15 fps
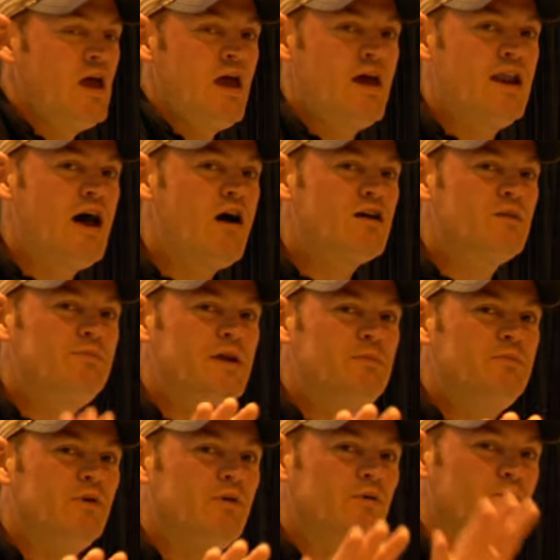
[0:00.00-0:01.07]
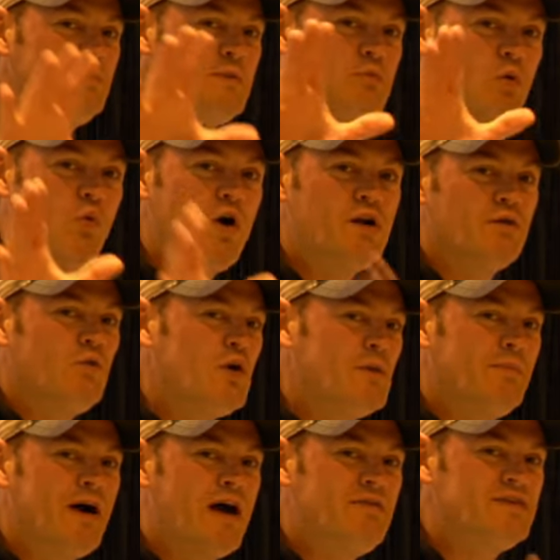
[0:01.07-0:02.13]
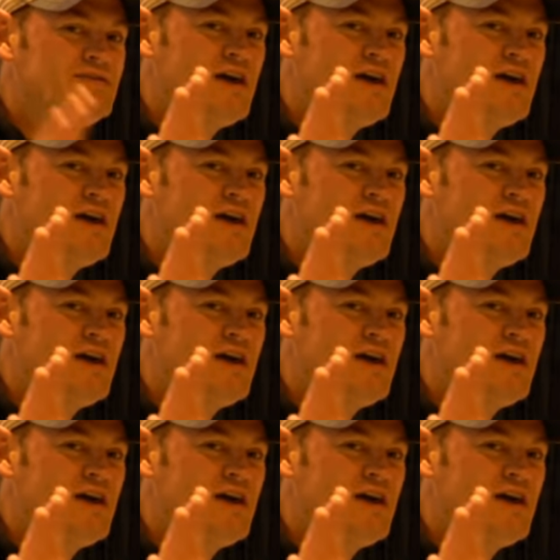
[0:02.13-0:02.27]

And how can people, people want, want to buy this,